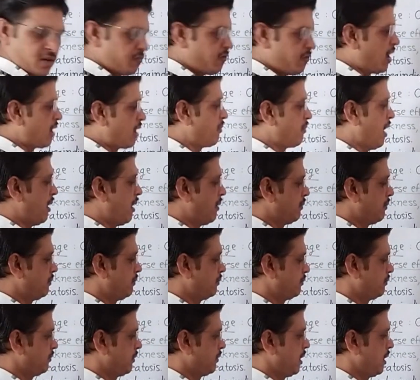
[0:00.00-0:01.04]
Sun Pharma.
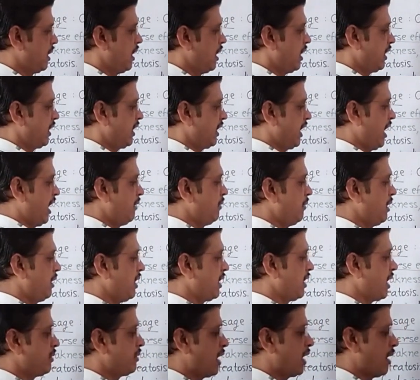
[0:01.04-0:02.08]
10
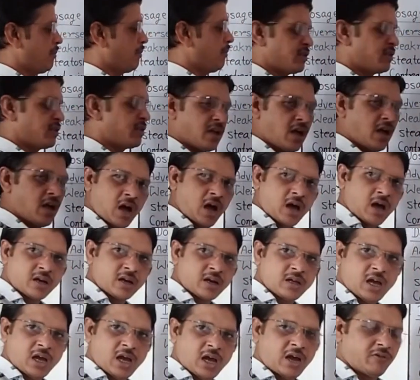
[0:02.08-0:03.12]
mg tablets
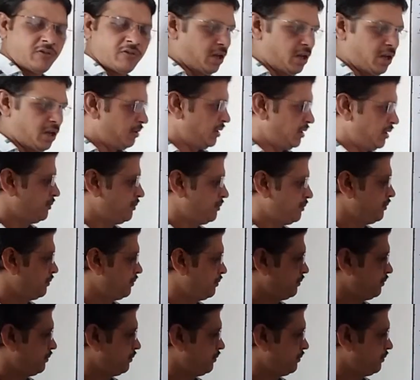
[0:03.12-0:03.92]
are available.